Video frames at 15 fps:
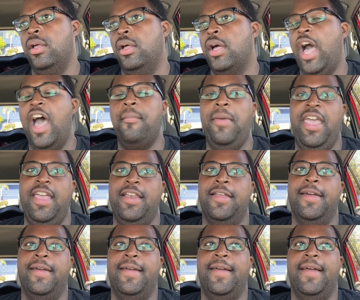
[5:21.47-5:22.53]
I made
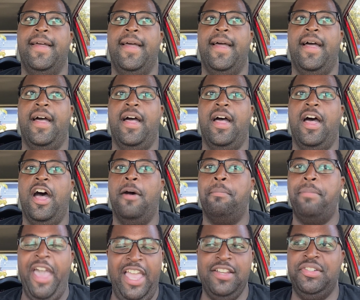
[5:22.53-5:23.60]
a
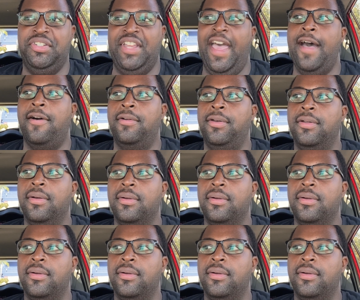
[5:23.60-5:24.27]
bass sound